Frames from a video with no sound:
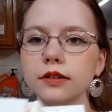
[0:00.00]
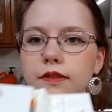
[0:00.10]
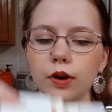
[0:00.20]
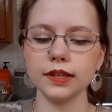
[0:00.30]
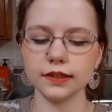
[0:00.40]

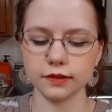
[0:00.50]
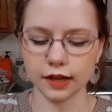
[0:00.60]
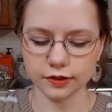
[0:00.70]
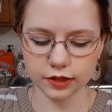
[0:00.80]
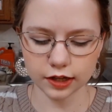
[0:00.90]
One
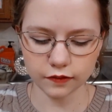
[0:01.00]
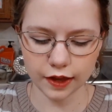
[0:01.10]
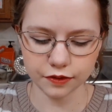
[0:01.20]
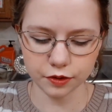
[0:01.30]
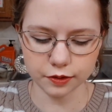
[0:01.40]
downside of
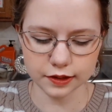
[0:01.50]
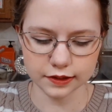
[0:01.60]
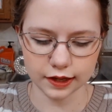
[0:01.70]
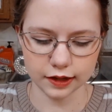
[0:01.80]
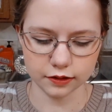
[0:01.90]
that though is
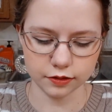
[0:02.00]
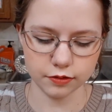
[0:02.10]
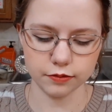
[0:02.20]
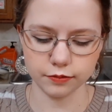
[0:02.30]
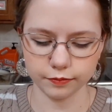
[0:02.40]
that
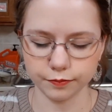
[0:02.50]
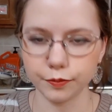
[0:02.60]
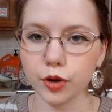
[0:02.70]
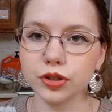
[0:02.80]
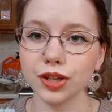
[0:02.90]

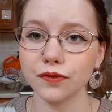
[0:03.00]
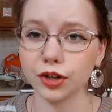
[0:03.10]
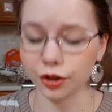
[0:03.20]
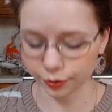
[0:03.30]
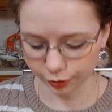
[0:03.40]
most of your
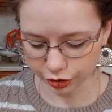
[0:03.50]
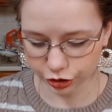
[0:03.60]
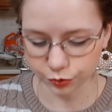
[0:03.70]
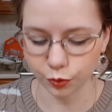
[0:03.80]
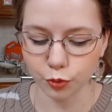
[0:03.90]
other
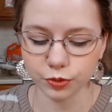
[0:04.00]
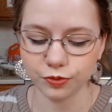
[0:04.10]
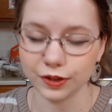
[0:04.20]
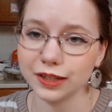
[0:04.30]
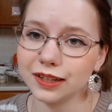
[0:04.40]
brushes won't
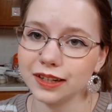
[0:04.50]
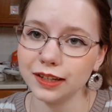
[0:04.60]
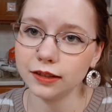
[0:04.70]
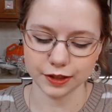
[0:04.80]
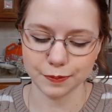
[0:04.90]
fit in
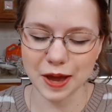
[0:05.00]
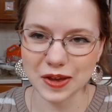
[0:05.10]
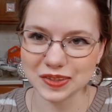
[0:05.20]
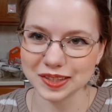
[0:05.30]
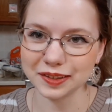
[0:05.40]
it. It's
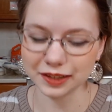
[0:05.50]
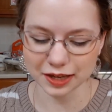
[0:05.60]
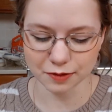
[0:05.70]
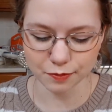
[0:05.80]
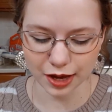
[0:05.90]

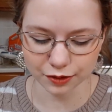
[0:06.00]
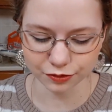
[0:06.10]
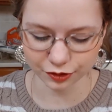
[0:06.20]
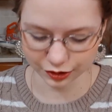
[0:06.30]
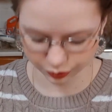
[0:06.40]
basically made
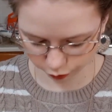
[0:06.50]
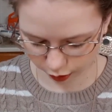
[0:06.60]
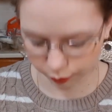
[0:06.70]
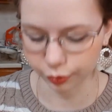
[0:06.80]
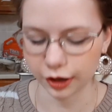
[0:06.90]
for this
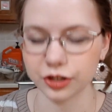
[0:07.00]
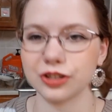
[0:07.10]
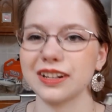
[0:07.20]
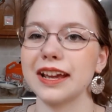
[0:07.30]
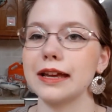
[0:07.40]
one
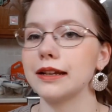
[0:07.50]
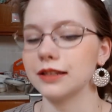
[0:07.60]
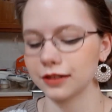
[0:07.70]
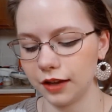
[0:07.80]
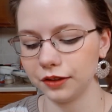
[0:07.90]
brush,
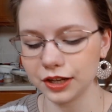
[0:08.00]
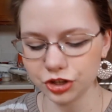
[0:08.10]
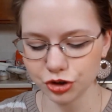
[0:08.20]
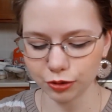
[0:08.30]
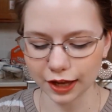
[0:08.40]
and
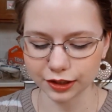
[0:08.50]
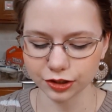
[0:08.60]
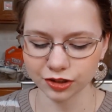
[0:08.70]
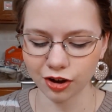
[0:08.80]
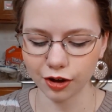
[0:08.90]
unless you like
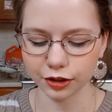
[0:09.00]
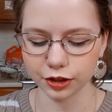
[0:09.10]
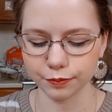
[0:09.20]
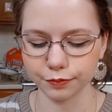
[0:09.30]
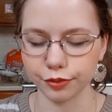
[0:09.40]
saw
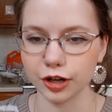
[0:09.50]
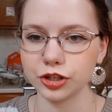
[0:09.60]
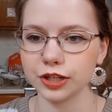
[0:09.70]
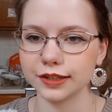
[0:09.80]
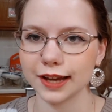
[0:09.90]
your
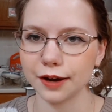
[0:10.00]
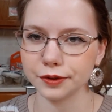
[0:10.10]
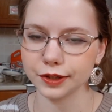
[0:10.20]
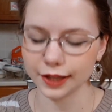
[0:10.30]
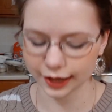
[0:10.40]
brushes
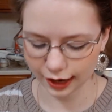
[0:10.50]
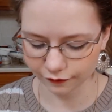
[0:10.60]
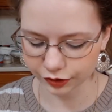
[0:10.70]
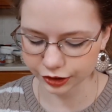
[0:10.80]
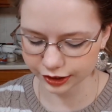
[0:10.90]
down to like
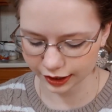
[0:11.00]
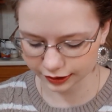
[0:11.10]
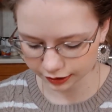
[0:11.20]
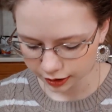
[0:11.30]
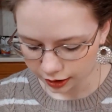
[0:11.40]
half their size,